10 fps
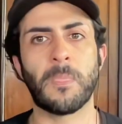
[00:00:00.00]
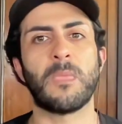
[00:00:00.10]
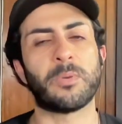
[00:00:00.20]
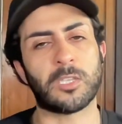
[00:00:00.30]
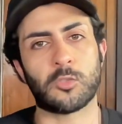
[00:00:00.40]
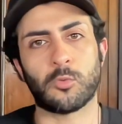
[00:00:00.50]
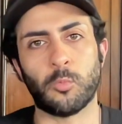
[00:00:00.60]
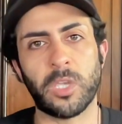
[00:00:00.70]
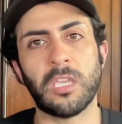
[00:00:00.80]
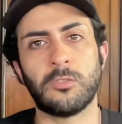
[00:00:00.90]
because
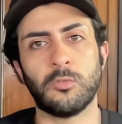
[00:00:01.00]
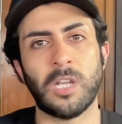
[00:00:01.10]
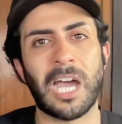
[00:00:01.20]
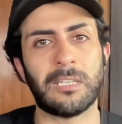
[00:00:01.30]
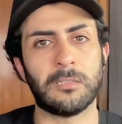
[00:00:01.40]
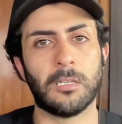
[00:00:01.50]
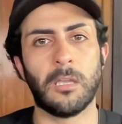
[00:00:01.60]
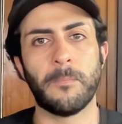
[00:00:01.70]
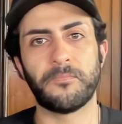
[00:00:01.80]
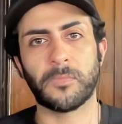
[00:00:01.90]
we
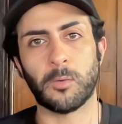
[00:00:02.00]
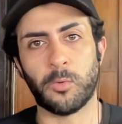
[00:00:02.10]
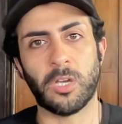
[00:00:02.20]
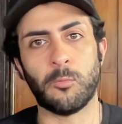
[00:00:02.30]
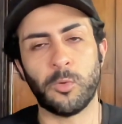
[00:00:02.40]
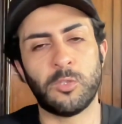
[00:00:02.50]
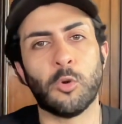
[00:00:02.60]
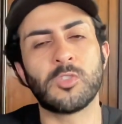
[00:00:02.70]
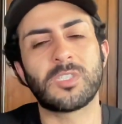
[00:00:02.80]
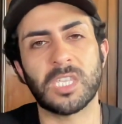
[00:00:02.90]

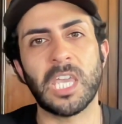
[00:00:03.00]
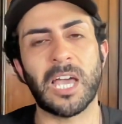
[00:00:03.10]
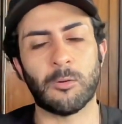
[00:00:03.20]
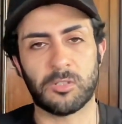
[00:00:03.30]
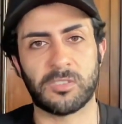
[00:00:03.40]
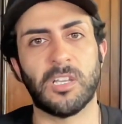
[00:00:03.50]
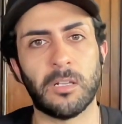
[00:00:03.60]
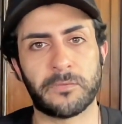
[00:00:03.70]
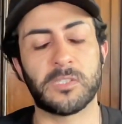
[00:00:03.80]
don't see ourselves